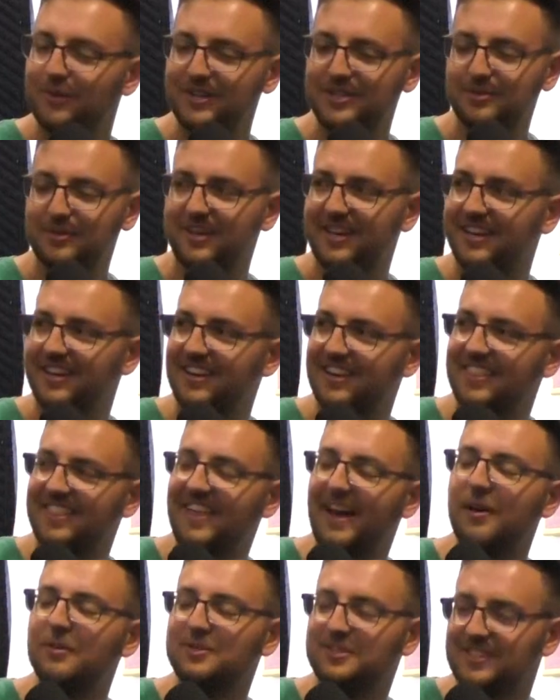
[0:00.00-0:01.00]
Wait till we get into
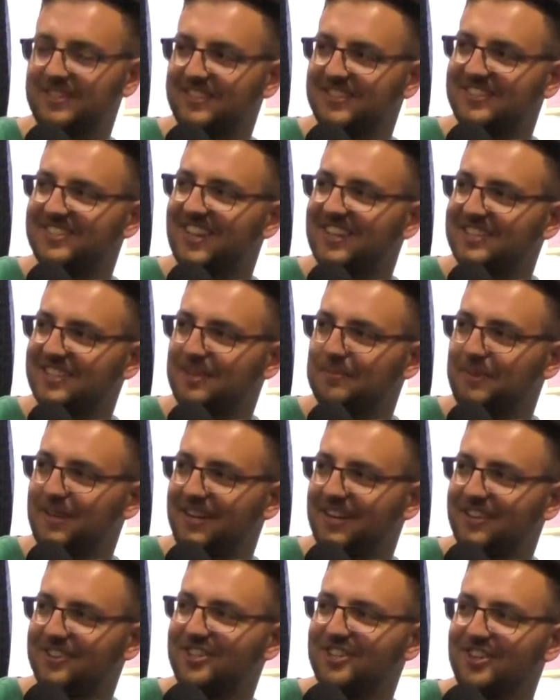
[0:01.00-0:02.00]
thousands. That's going to be
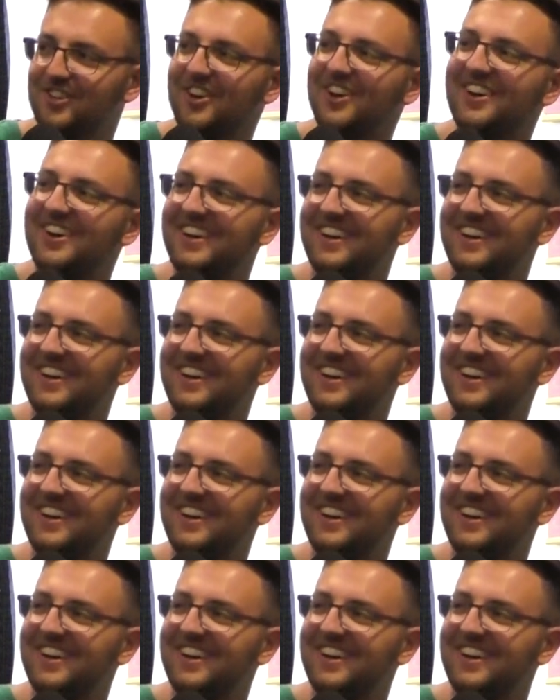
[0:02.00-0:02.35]
an issue.